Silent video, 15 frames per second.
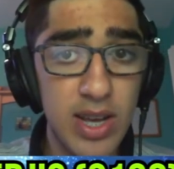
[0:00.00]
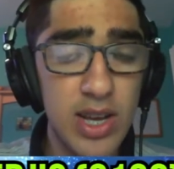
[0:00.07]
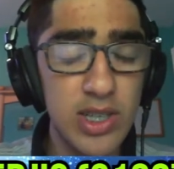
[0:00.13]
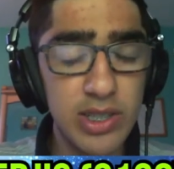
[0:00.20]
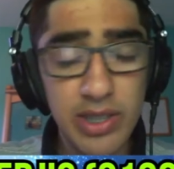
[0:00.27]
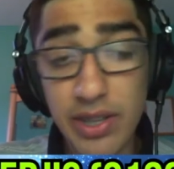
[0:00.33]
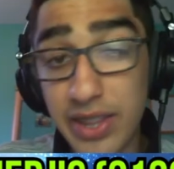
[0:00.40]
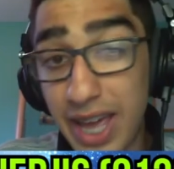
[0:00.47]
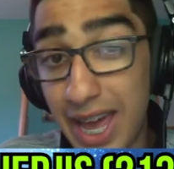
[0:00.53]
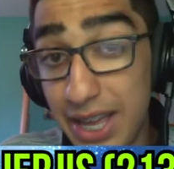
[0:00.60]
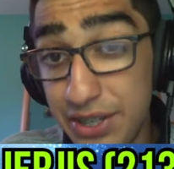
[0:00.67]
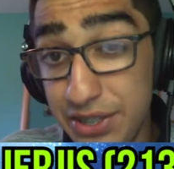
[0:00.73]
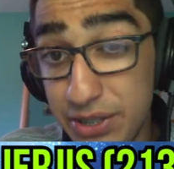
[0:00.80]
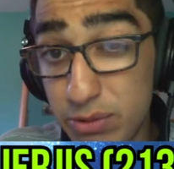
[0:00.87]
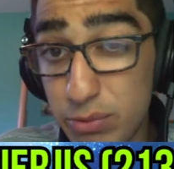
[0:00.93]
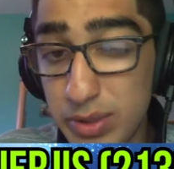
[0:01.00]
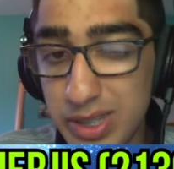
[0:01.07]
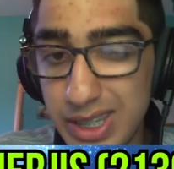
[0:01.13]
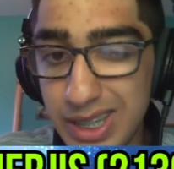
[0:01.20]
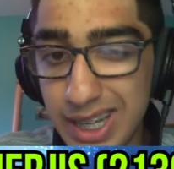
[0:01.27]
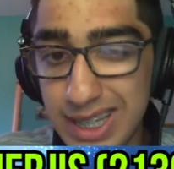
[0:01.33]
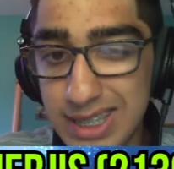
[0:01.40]
So now the engine
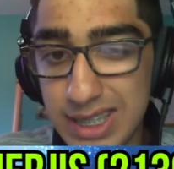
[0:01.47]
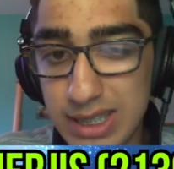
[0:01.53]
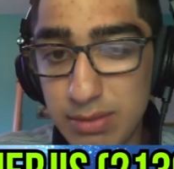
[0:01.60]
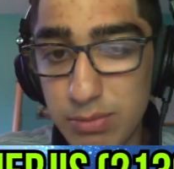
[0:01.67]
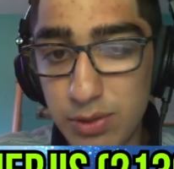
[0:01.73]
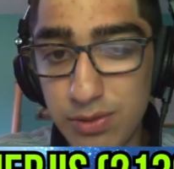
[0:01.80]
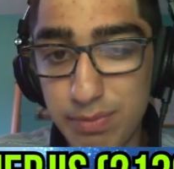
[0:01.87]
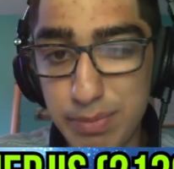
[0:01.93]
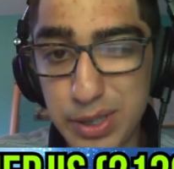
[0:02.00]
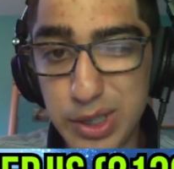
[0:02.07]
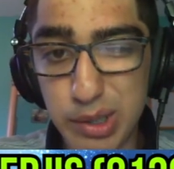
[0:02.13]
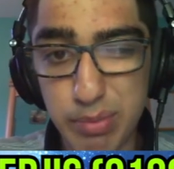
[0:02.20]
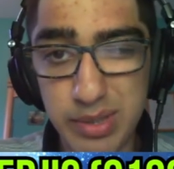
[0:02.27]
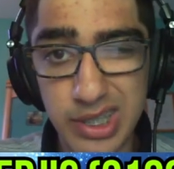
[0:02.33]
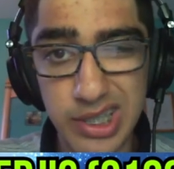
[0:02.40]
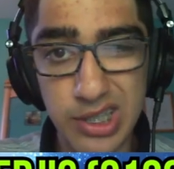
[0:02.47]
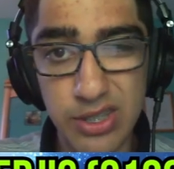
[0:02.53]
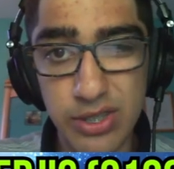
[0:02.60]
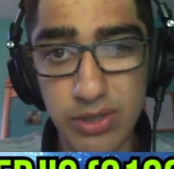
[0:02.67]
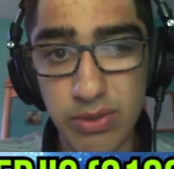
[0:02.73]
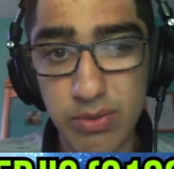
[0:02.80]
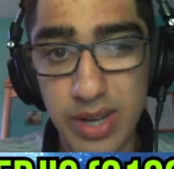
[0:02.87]
really likes this move bishop
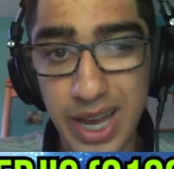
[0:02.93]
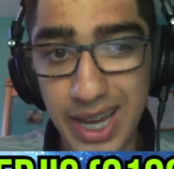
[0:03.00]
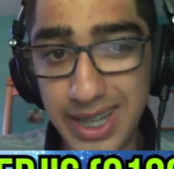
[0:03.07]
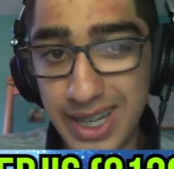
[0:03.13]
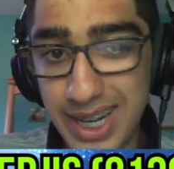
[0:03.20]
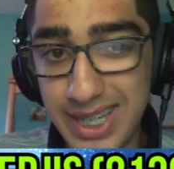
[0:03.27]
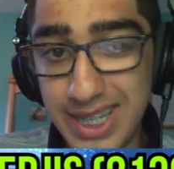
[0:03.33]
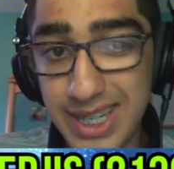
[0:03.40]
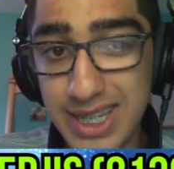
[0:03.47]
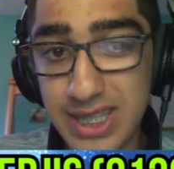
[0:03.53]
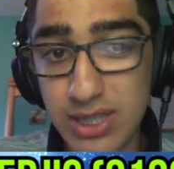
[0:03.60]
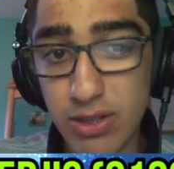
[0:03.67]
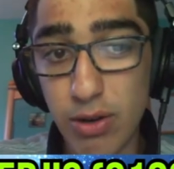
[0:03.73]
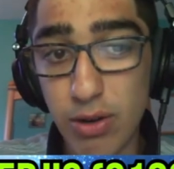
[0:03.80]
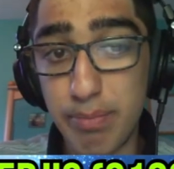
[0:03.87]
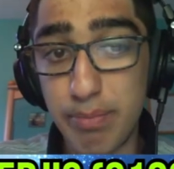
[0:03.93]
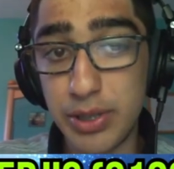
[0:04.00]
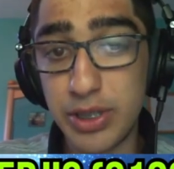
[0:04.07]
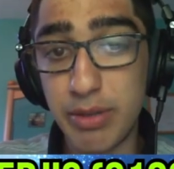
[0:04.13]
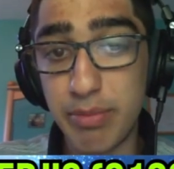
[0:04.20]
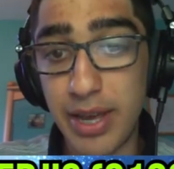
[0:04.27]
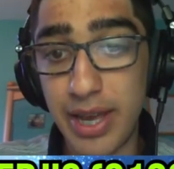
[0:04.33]
d2, and the idea is to go
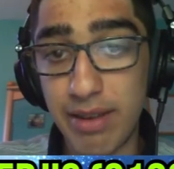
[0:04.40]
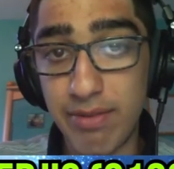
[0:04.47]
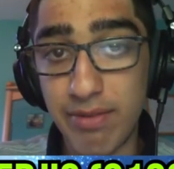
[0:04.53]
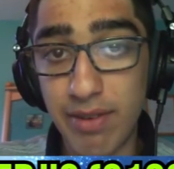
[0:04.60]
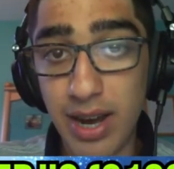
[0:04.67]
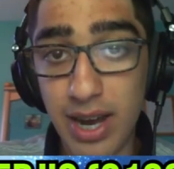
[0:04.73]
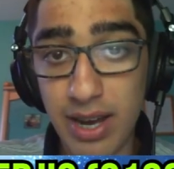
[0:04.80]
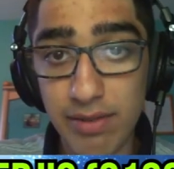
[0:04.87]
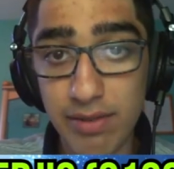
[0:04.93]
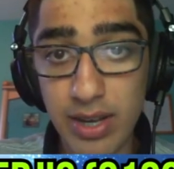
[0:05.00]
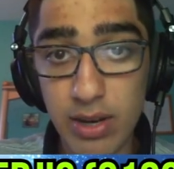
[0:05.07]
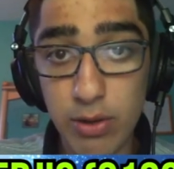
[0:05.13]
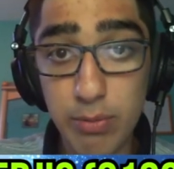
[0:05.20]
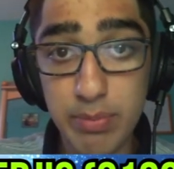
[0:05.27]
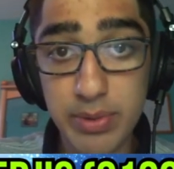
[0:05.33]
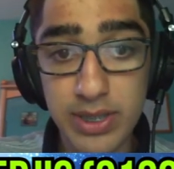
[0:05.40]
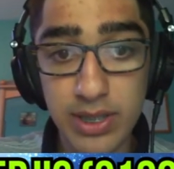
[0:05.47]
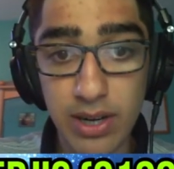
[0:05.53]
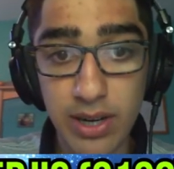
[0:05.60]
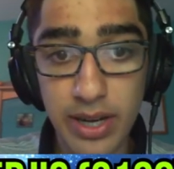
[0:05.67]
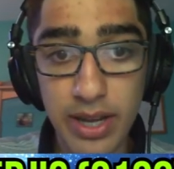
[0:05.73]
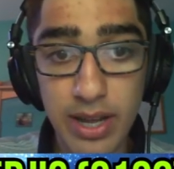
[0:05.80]
bishop a5. Oops,
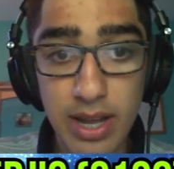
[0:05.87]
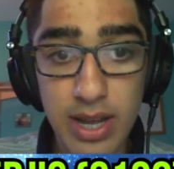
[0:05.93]
sorry.